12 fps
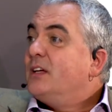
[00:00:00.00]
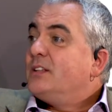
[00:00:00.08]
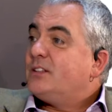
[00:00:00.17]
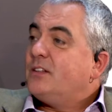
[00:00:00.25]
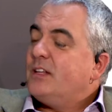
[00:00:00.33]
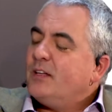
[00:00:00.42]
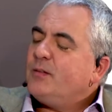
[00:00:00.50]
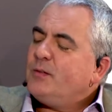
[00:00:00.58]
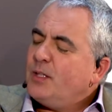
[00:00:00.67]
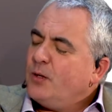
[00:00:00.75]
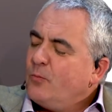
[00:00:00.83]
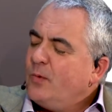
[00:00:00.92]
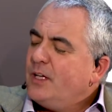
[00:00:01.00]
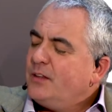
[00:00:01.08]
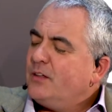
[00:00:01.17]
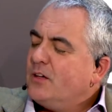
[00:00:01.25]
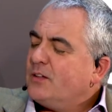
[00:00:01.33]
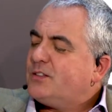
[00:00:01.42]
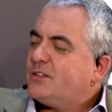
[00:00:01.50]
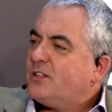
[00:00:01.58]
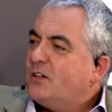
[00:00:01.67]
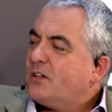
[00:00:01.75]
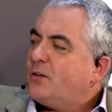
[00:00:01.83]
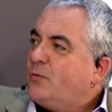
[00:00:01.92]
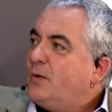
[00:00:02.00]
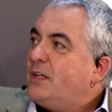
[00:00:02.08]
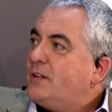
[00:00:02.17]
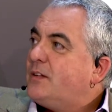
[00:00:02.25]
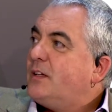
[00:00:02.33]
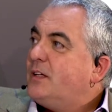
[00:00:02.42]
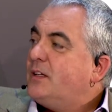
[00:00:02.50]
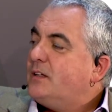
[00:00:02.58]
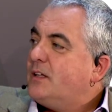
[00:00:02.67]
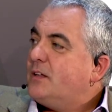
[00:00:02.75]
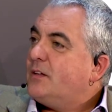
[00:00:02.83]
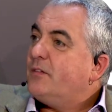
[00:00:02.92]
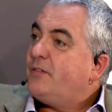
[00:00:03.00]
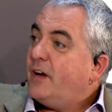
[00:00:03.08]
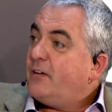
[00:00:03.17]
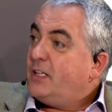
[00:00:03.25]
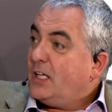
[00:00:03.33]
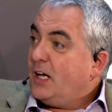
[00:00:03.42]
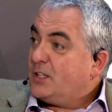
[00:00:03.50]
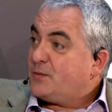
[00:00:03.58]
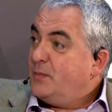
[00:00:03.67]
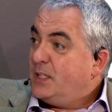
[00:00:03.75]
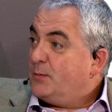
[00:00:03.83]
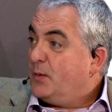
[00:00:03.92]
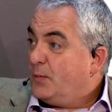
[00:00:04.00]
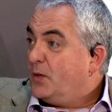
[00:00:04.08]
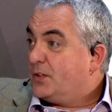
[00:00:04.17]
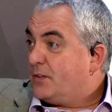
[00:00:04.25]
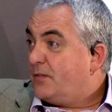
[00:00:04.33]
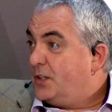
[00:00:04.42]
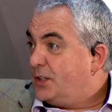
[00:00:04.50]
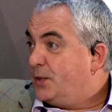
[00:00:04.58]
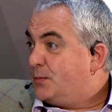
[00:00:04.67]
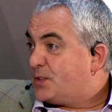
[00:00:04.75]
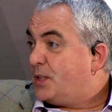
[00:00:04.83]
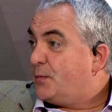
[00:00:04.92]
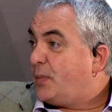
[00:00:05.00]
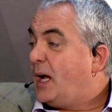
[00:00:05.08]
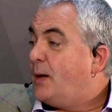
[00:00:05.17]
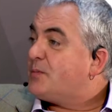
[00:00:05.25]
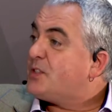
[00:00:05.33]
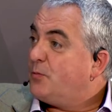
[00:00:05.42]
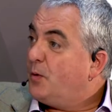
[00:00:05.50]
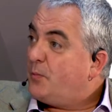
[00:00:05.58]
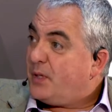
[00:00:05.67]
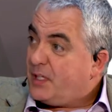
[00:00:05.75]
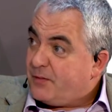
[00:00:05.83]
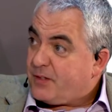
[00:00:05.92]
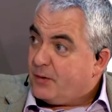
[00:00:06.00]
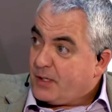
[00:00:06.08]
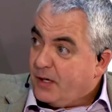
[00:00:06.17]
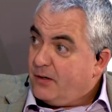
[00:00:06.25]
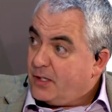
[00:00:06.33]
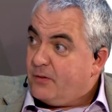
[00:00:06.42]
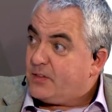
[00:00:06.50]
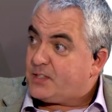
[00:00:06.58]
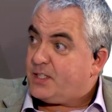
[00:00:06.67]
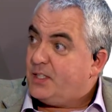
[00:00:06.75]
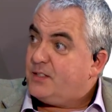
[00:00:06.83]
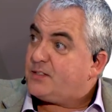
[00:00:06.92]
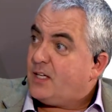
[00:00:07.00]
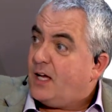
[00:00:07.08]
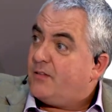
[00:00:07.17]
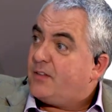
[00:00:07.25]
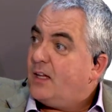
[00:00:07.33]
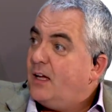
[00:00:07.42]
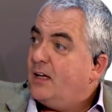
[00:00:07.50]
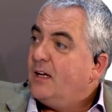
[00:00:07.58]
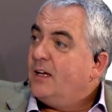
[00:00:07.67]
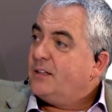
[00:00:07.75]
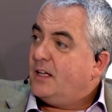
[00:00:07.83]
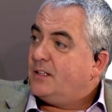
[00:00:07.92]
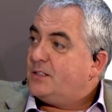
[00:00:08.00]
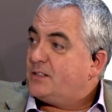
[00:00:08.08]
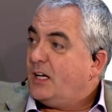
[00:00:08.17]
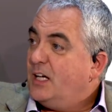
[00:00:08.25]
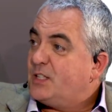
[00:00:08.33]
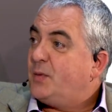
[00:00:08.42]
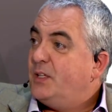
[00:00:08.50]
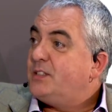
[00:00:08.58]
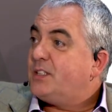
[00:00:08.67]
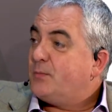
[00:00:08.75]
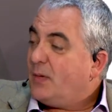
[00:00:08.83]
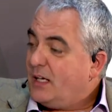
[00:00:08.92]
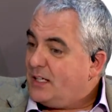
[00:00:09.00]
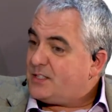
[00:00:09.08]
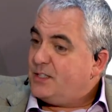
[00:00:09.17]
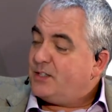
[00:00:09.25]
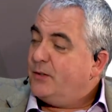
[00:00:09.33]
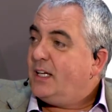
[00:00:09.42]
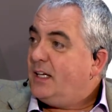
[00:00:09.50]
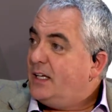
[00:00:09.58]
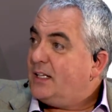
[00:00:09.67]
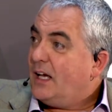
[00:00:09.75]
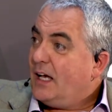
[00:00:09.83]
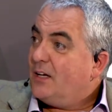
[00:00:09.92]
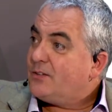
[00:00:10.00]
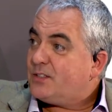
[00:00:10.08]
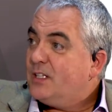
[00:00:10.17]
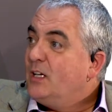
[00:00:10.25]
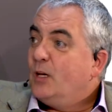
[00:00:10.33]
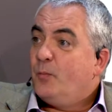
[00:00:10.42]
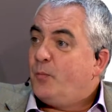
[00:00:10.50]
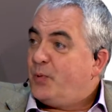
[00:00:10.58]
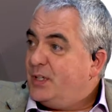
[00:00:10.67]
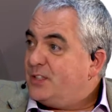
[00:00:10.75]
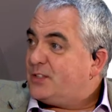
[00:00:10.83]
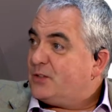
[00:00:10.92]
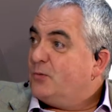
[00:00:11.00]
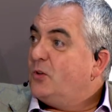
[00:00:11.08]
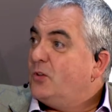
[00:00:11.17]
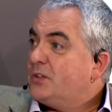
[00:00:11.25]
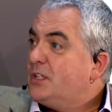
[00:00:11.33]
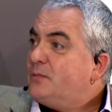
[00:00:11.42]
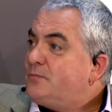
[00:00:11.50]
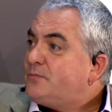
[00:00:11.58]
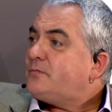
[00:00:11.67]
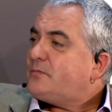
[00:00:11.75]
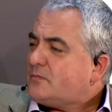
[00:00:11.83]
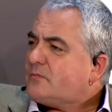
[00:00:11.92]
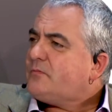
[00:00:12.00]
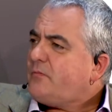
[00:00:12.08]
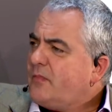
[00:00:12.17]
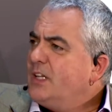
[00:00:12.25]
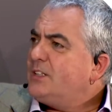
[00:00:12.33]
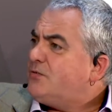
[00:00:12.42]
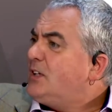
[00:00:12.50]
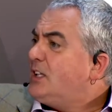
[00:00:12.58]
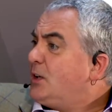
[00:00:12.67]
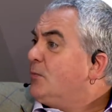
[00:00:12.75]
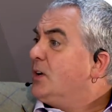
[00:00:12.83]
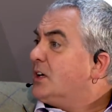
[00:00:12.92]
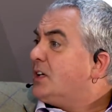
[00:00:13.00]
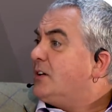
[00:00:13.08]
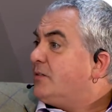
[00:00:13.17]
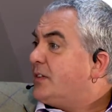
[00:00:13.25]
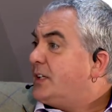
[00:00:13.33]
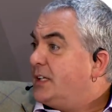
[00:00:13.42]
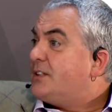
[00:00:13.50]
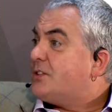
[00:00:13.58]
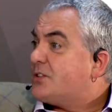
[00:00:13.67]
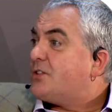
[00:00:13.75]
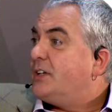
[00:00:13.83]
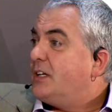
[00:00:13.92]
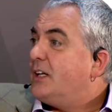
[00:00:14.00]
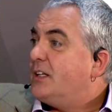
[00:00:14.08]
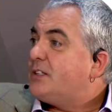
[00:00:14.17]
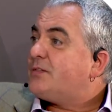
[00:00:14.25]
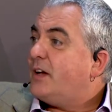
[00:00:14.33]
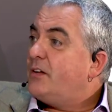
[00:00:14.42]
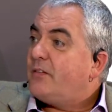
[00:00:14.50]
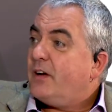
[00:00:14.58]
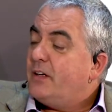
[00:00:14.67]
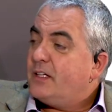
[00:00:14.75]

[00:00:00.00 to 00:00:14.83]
So that we're not stuck with the very large minimum order volumes that perhaps there would be if they were going overseas to have their designs printed. By actually doing it in-house, print to order, it's really working for the industry, and it's very, very